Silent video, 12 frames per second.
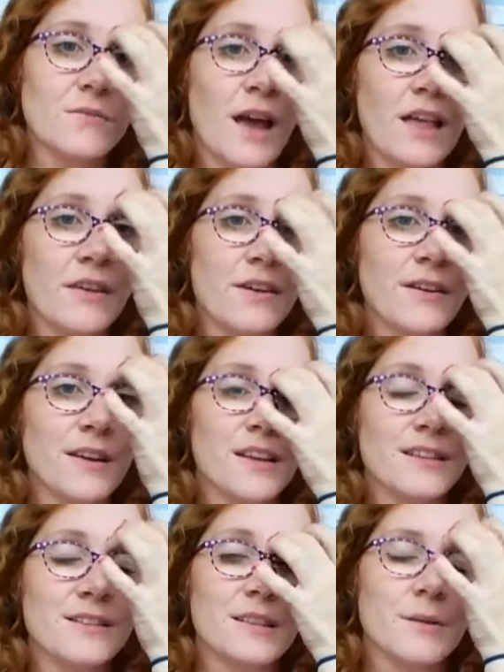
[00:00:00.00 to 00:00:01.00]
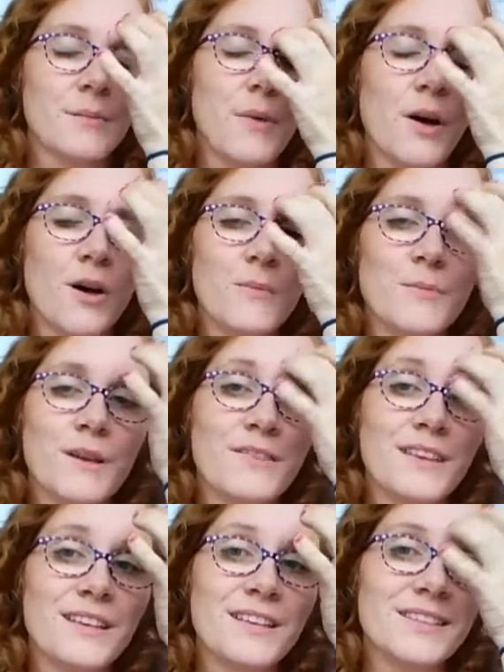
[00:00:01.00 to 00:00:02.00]
rather, it is in the palm of
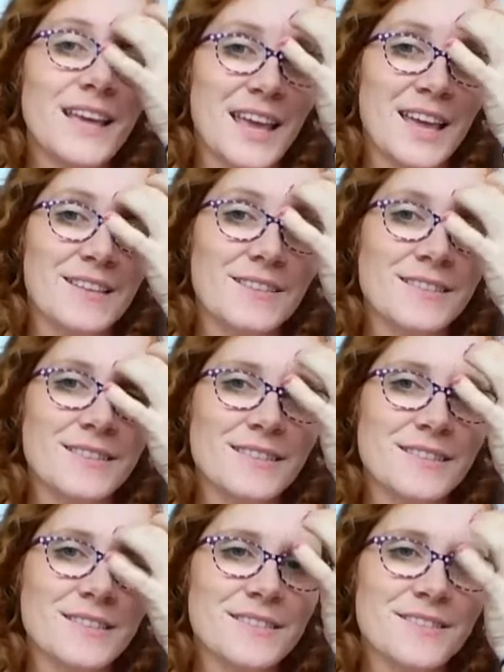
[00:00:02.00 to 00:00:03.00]
His hands.